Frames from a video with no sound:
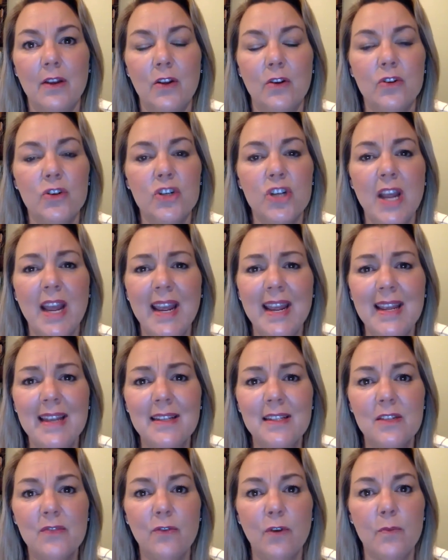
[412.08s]

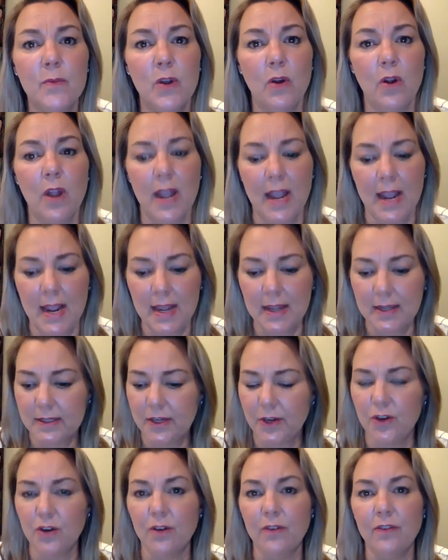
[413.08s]
chains from your hands
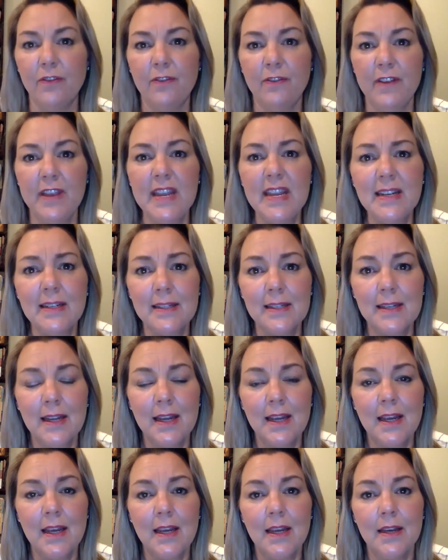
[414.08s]
and your feet,
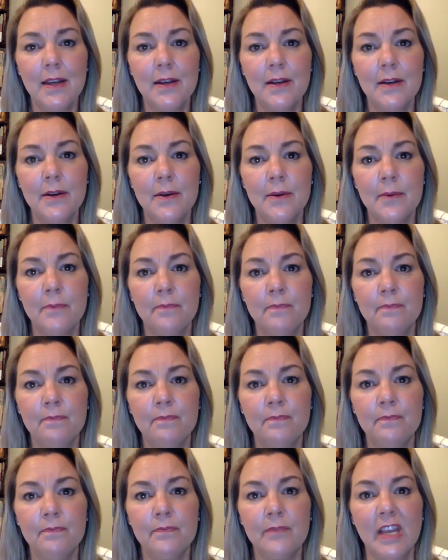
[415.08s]

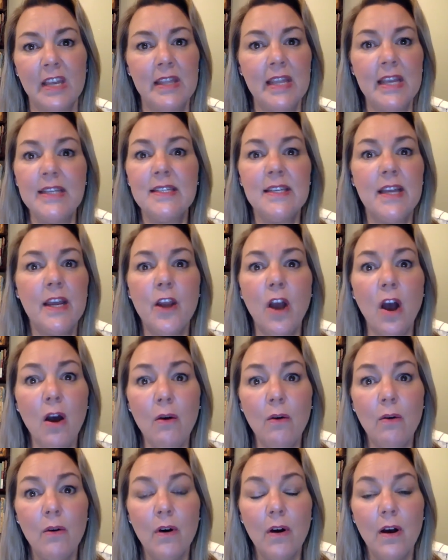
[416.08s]
and they say,
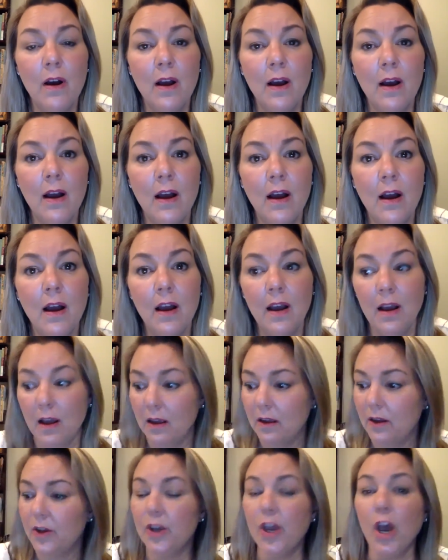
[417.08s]

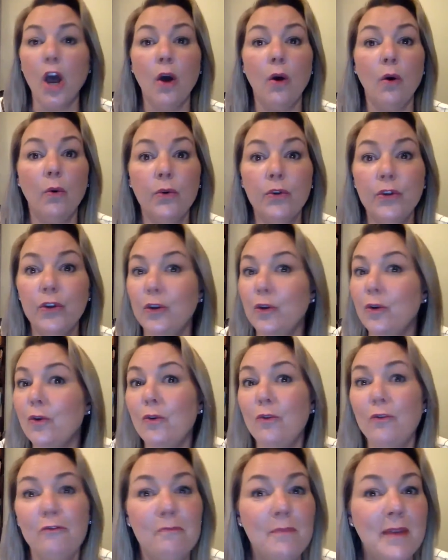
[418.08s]
go,
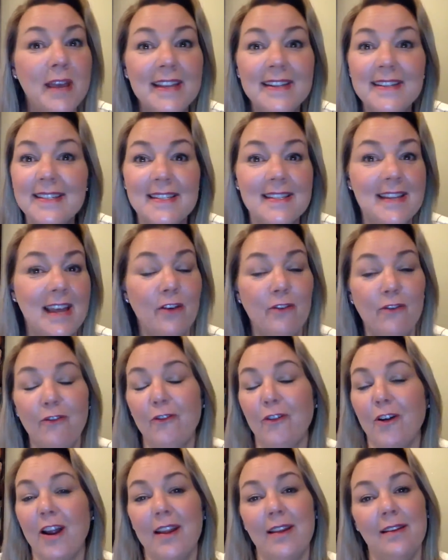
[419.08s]
you've been set
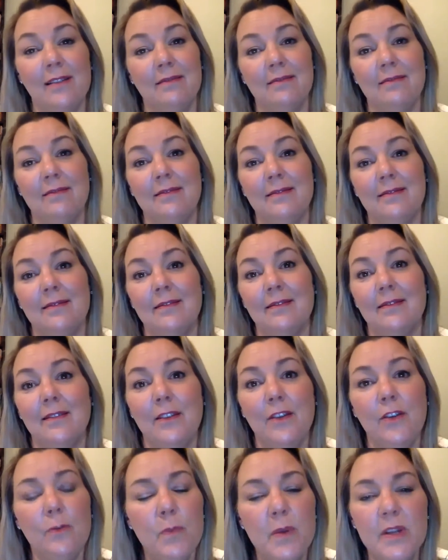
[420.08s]
free.
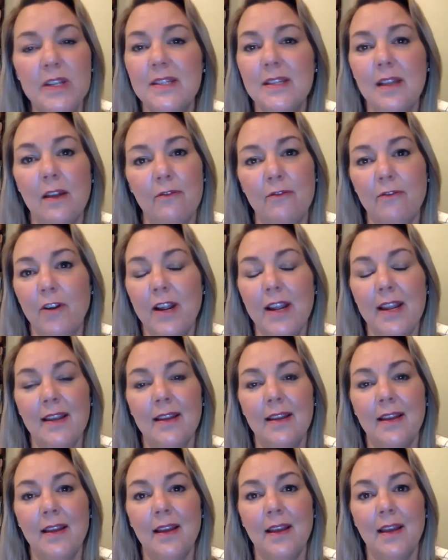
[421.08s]
You've been set free.
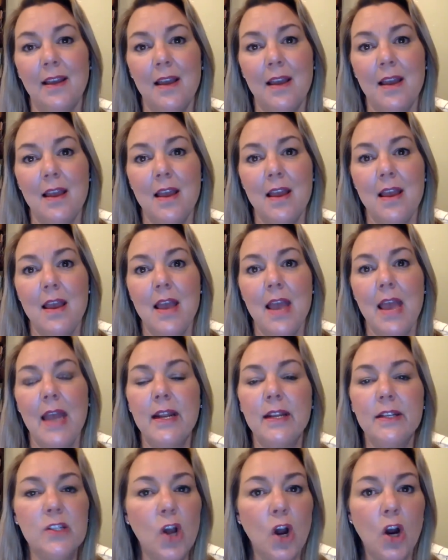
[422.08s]

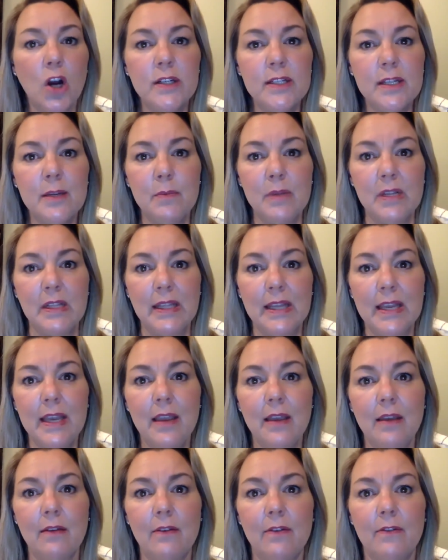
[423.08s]
And it's hard to
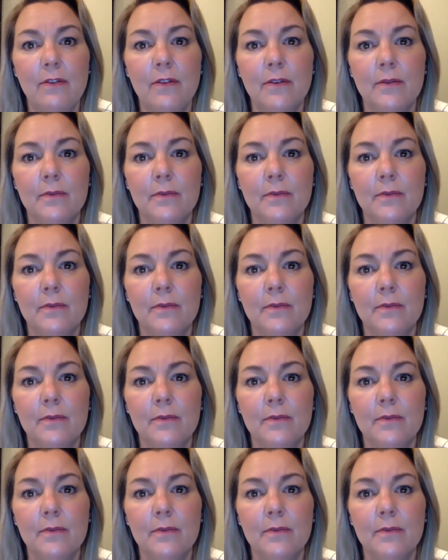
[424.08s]
believe